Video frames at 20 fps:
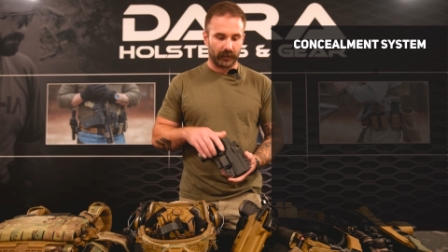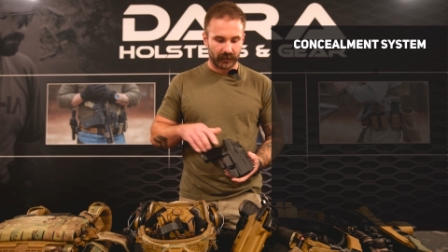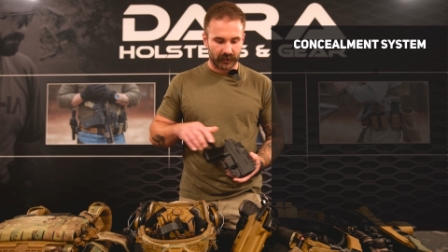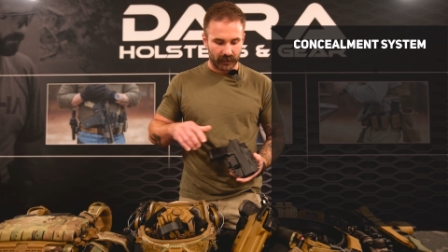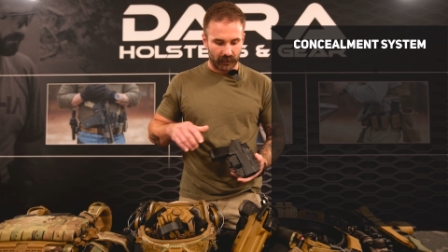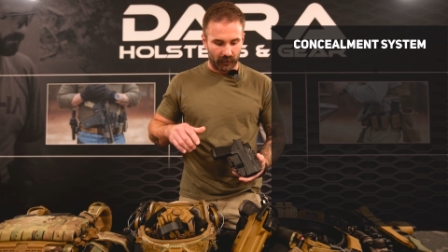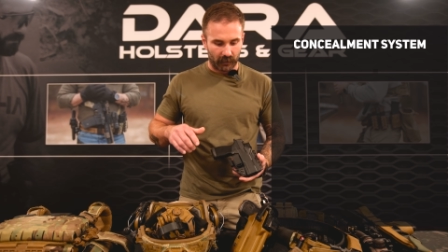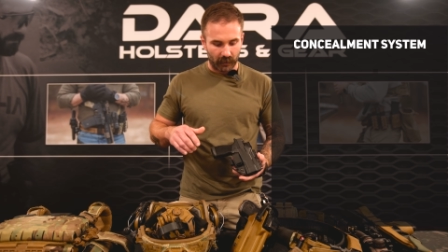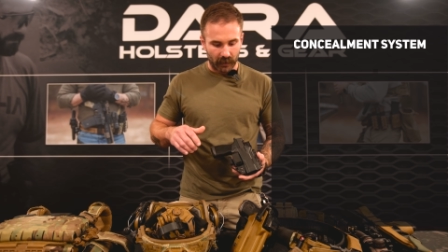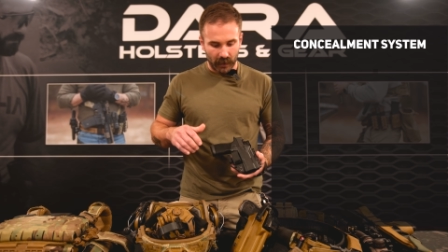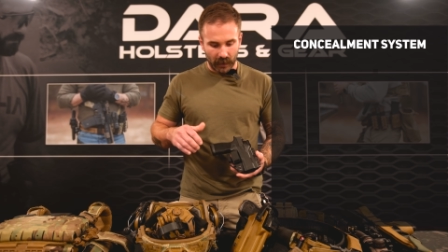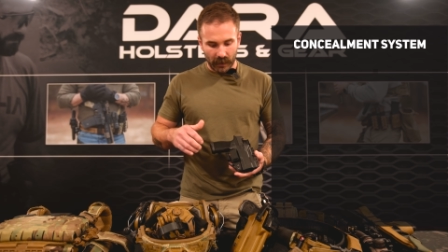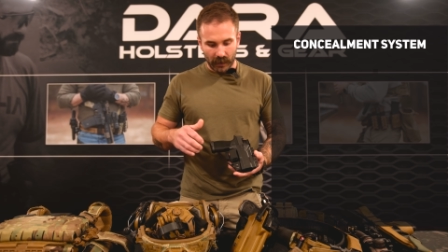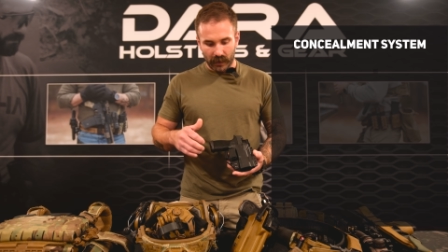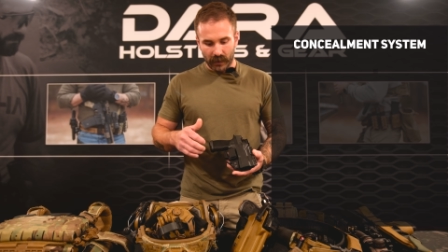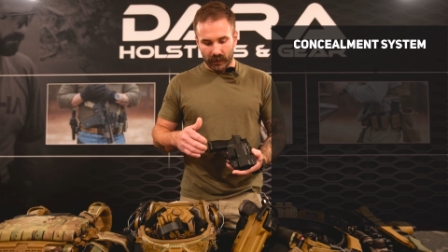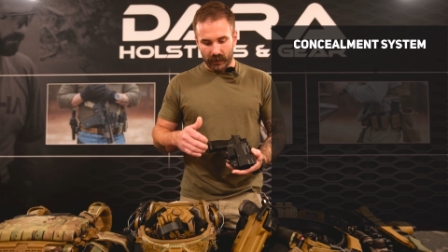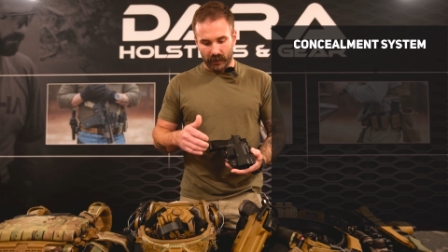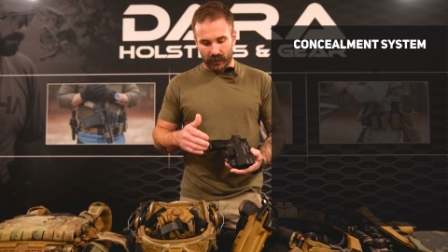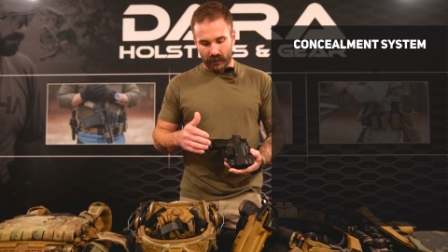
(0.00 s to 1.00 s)
So
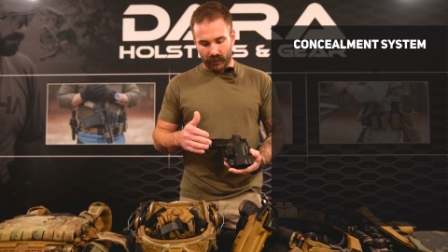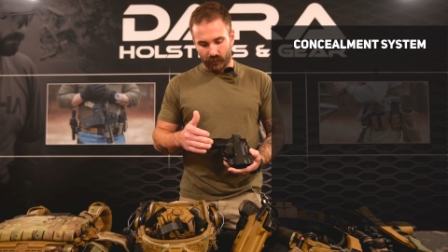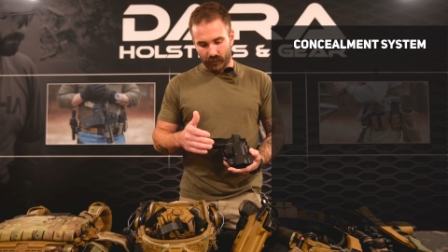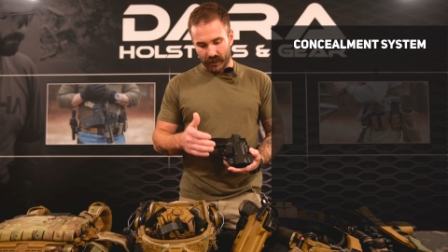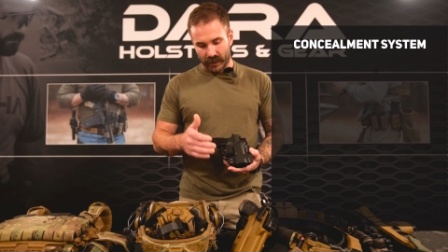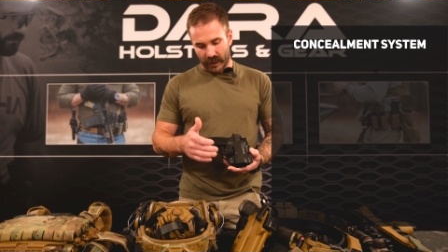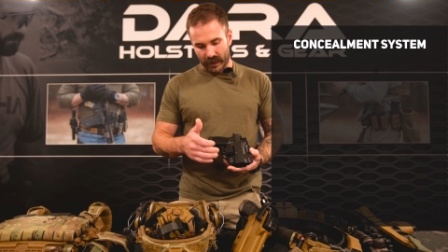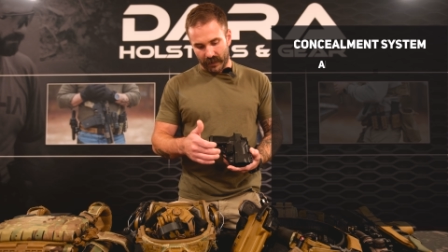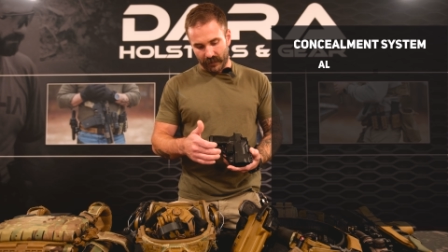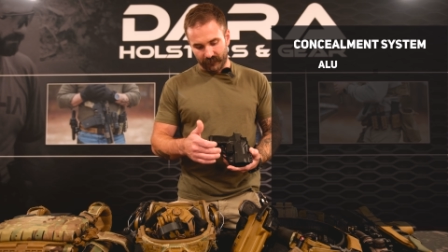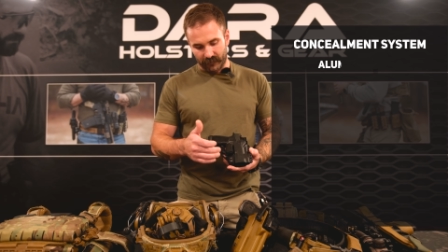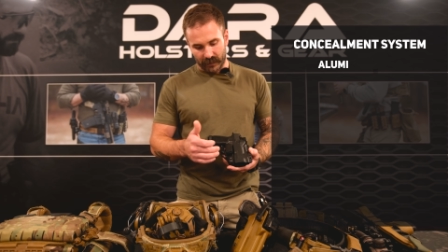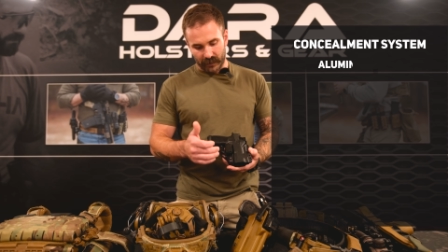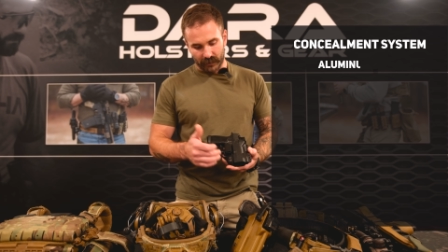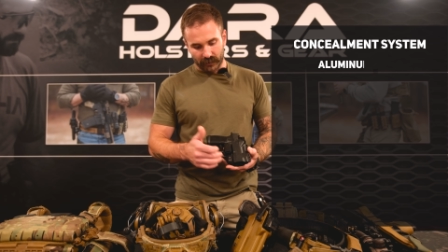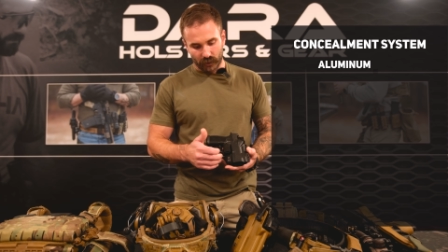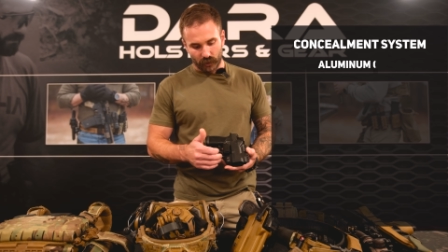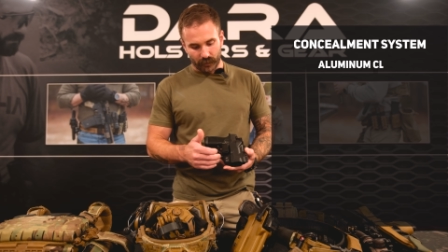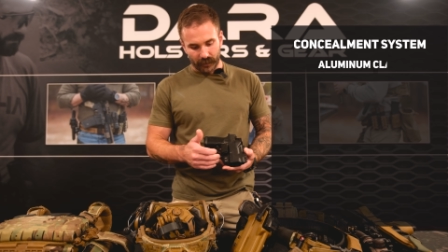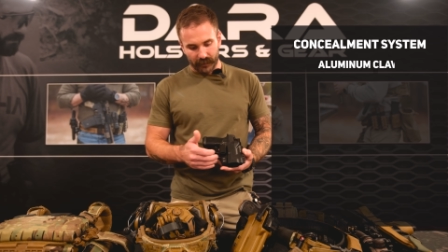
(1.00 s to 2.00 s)
we have an
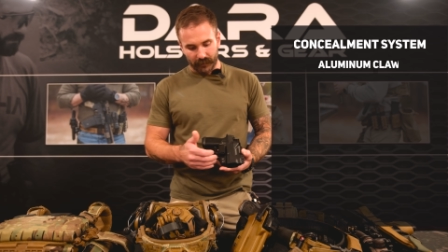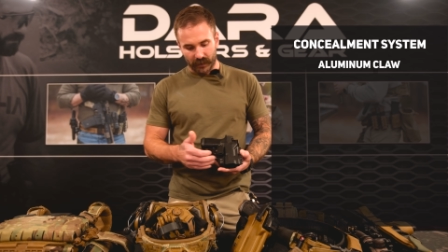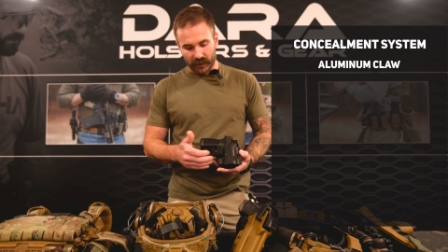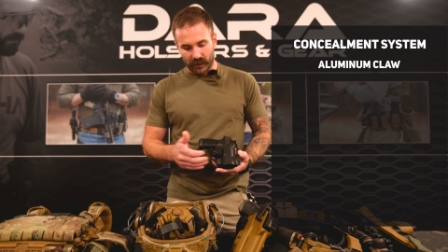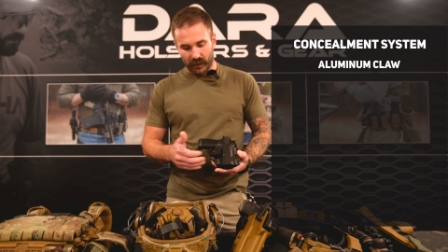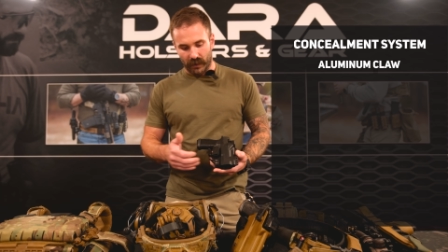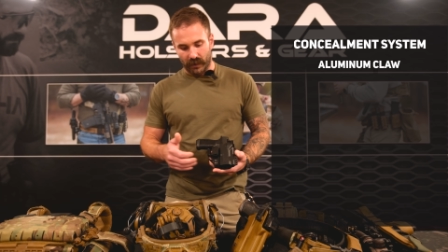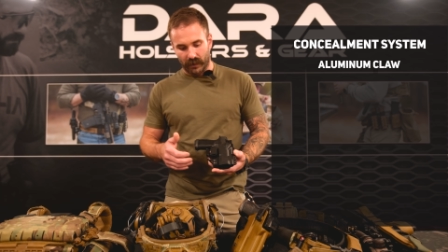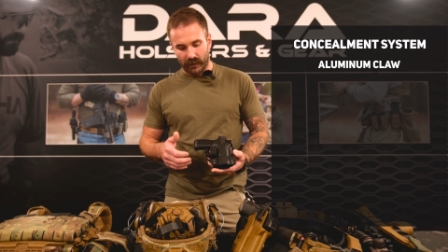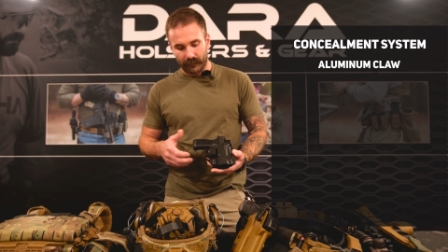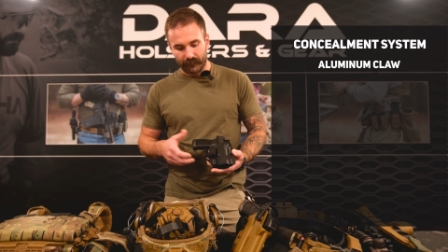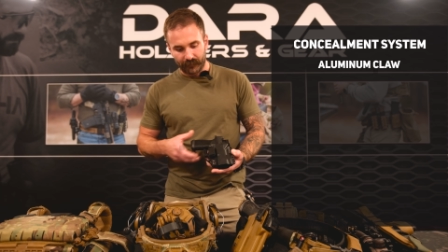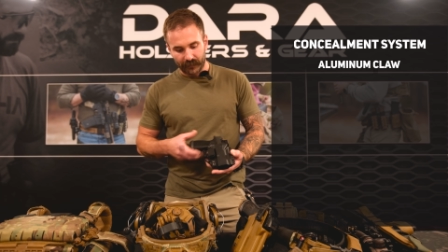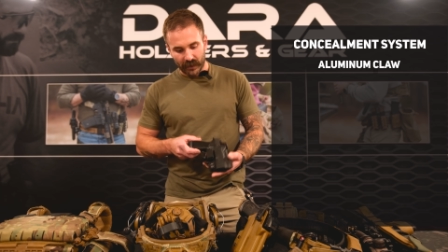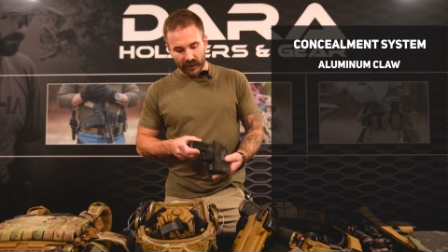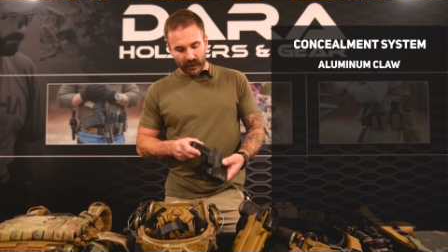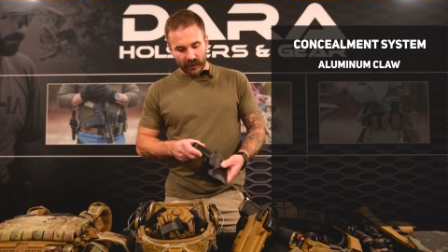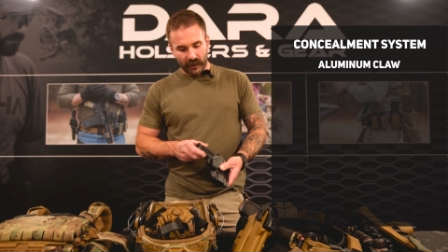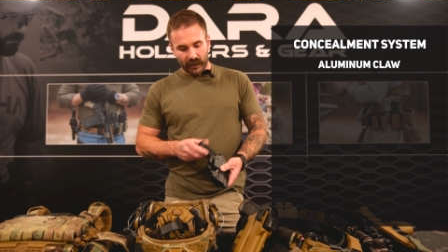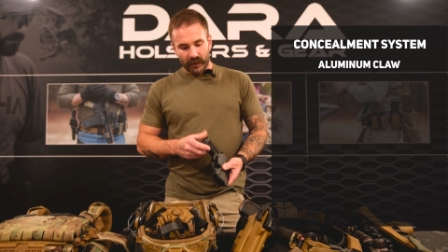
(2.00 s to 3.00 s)
aluminum claw
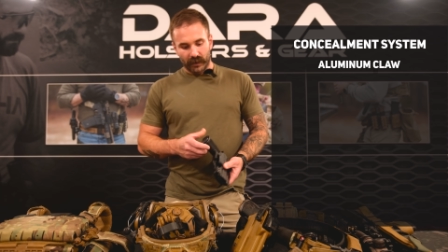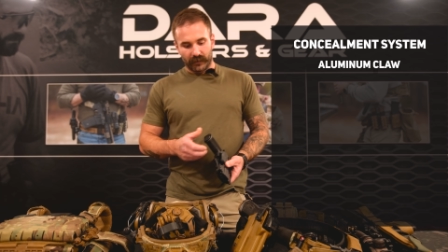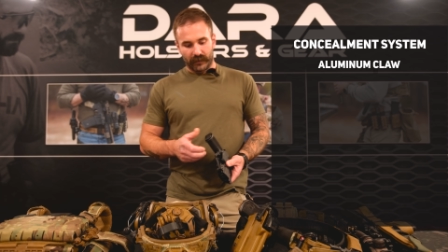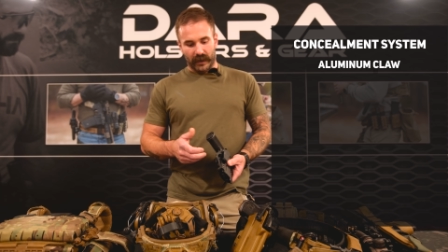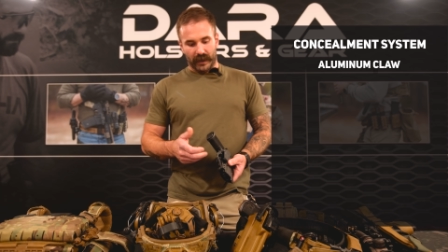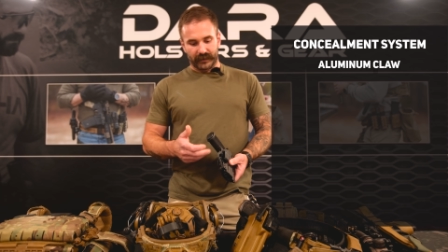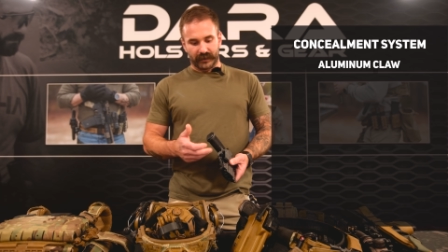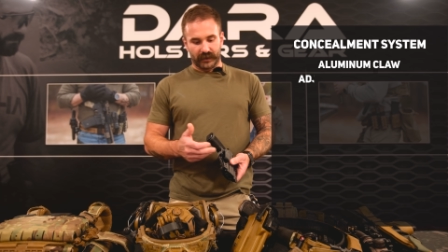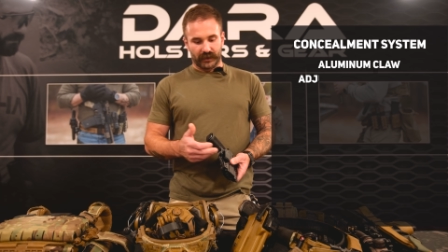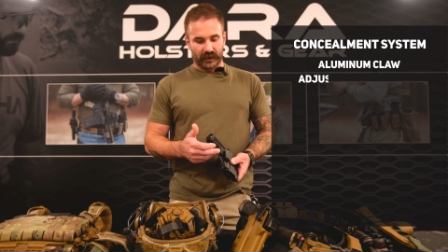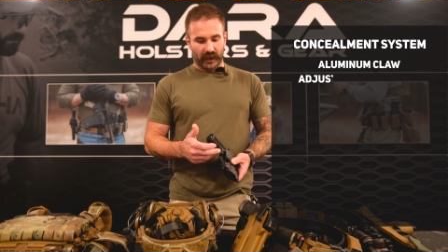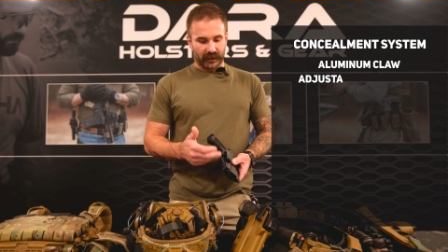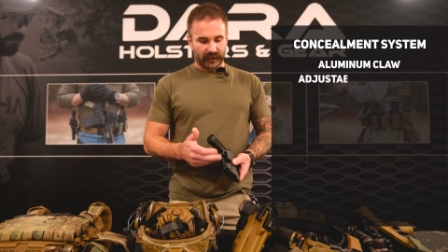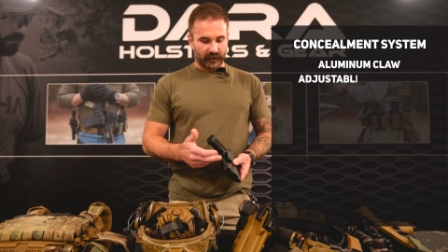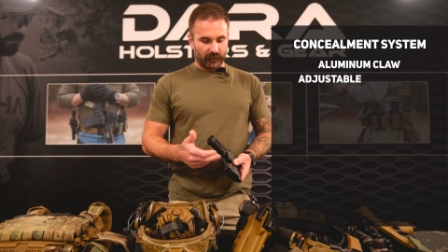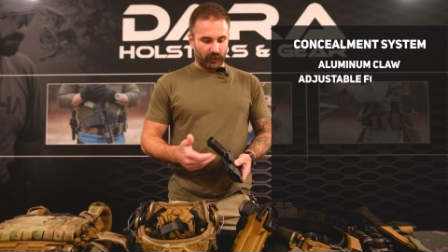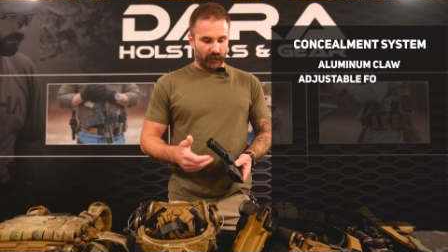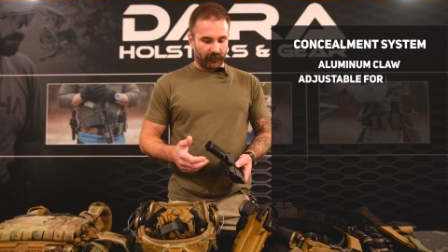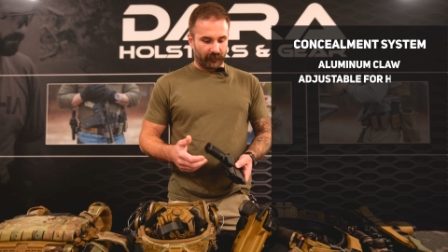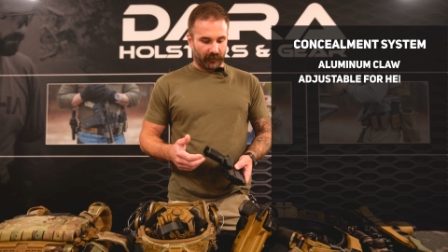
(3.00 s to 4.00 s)
that's
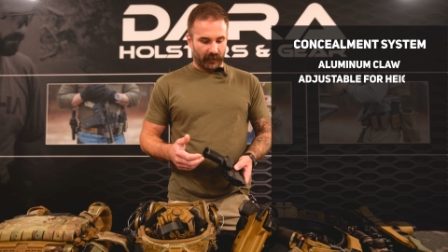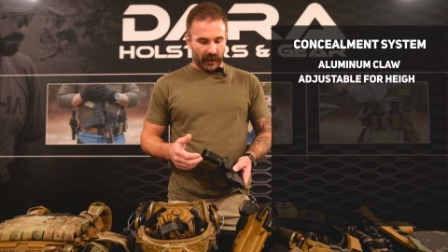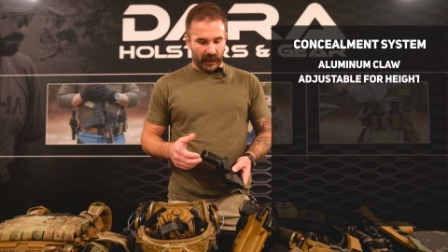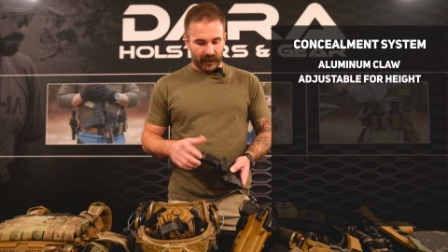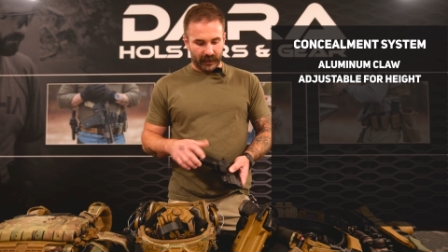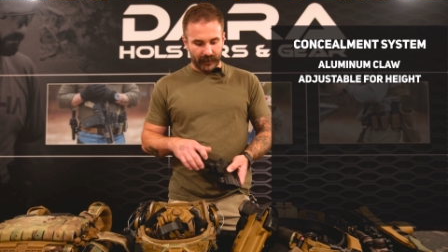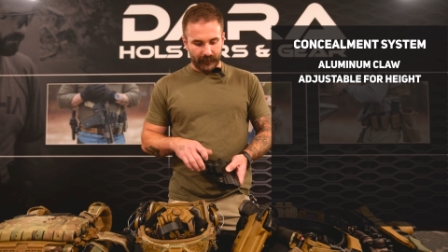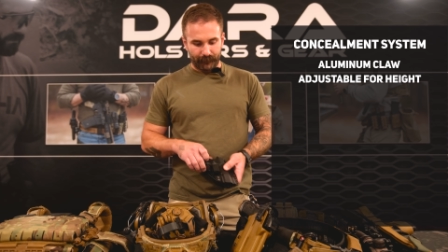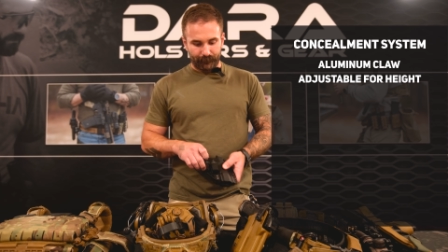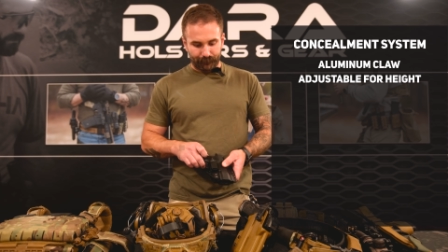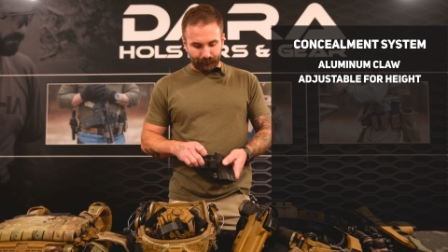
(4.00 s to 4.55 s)
adjustable for height,